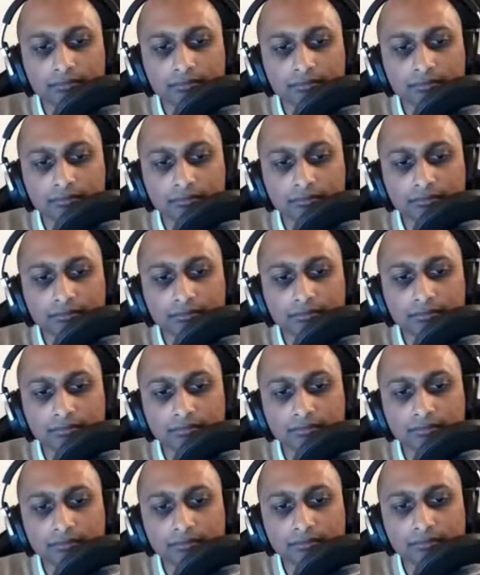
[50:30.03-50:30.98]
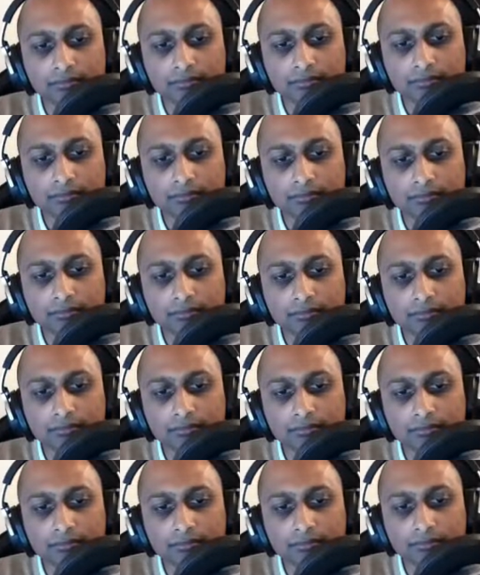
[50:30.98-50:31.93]

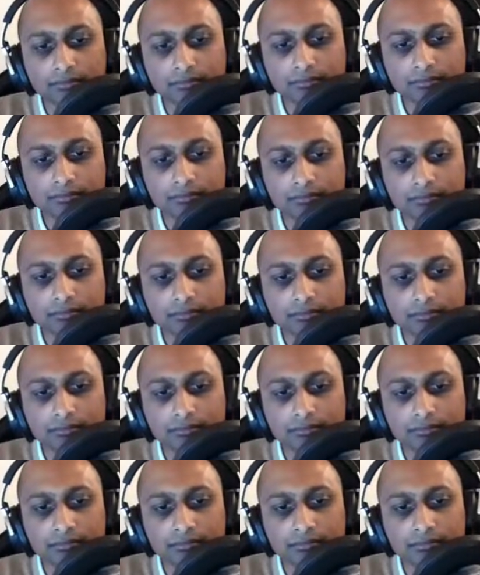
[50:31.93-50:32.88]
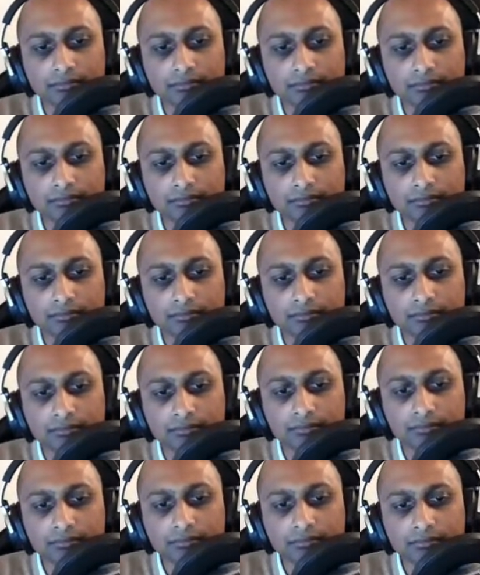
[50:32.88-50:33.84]

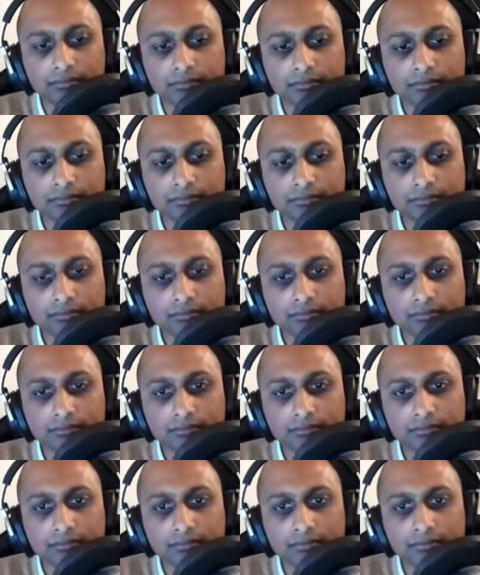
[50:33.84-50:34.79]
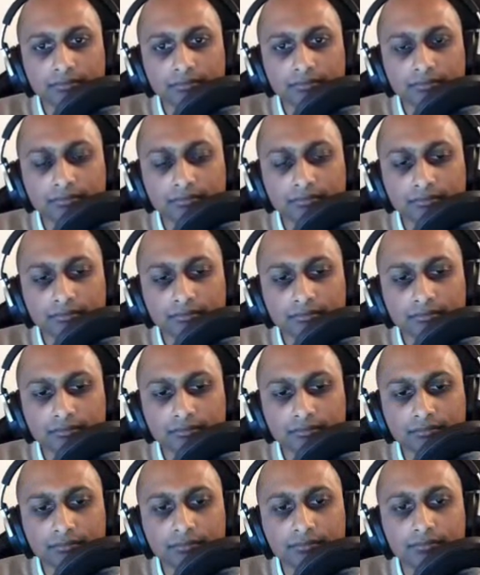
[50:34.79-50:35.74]

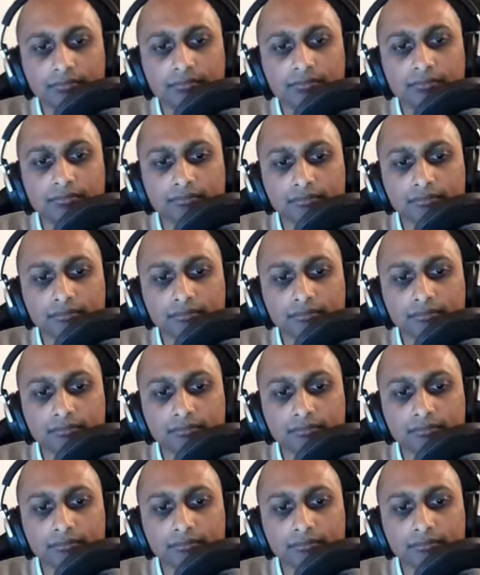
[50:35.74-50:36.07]
This person isn't speaking.